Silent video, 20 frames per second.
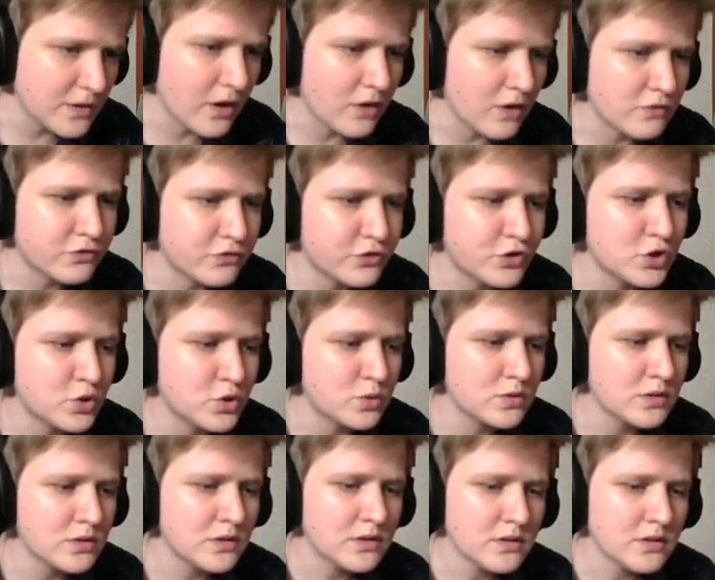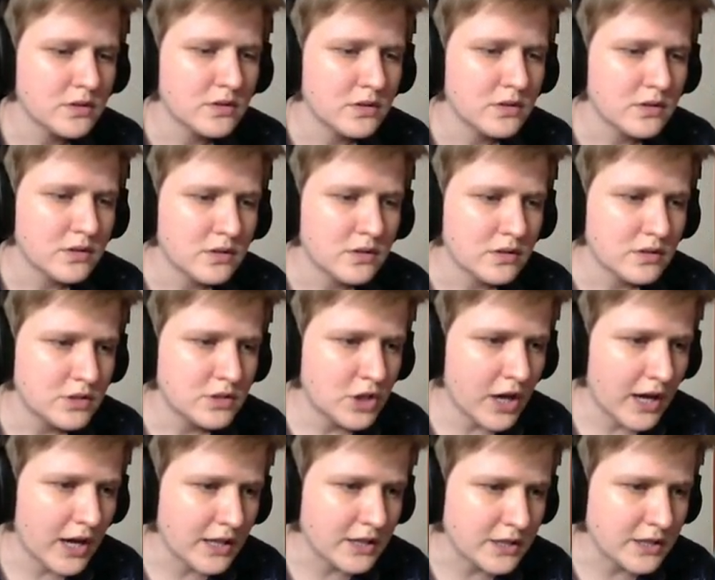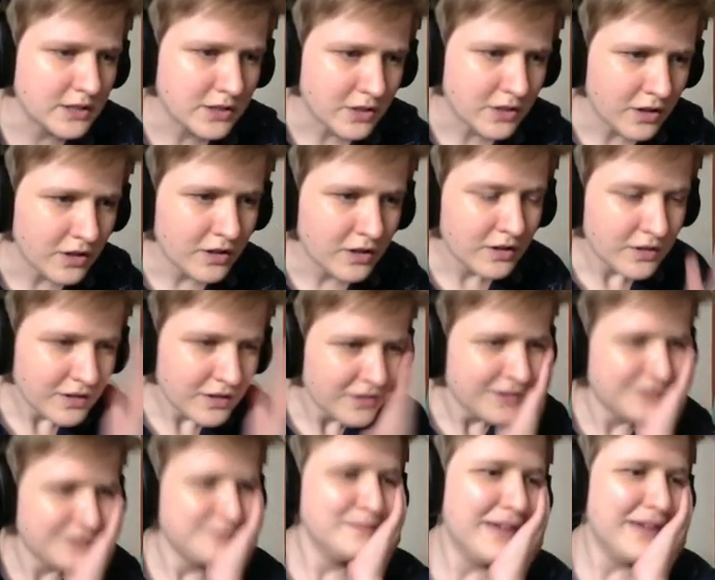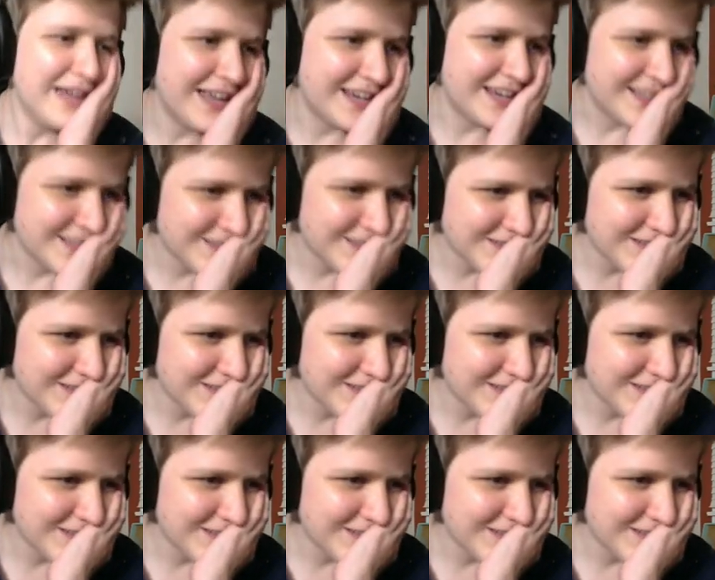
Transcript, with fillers: Oh, You've got to stop. Yeah. You've got to stop this one. Man, Quick.